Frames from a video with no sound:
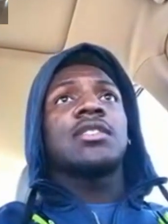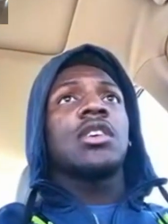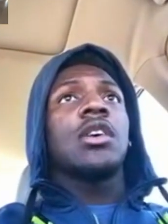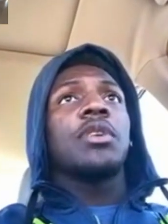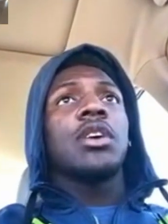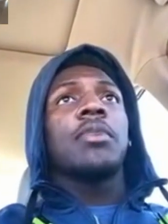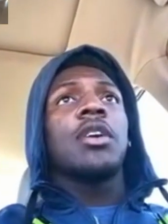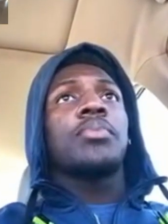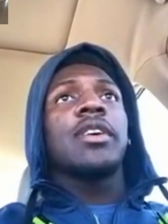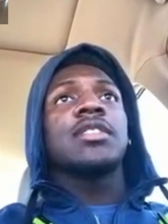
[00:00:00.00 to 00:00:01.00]
guys to come
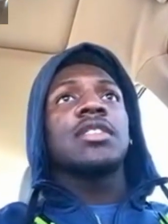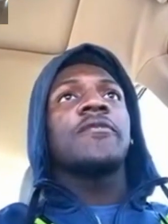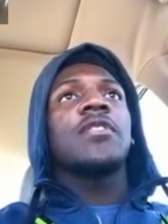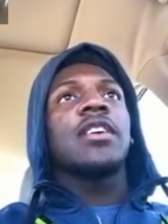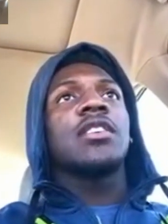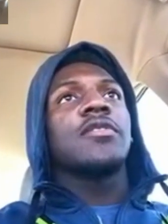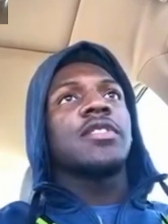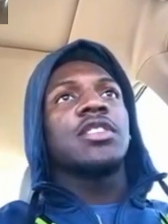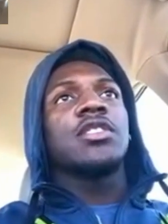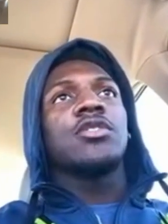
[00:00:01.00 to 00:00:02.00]
in and make plays, and I feel like he's
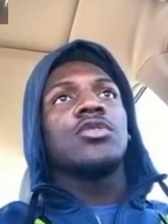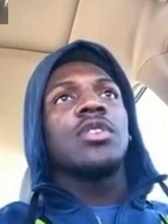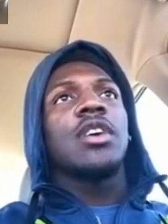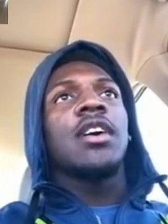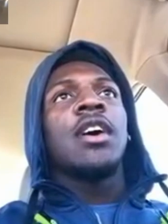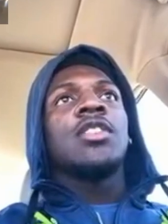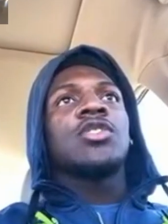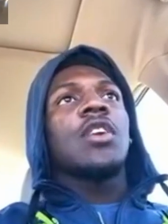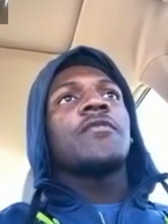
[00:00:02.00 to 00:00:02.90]
going to continue to do that.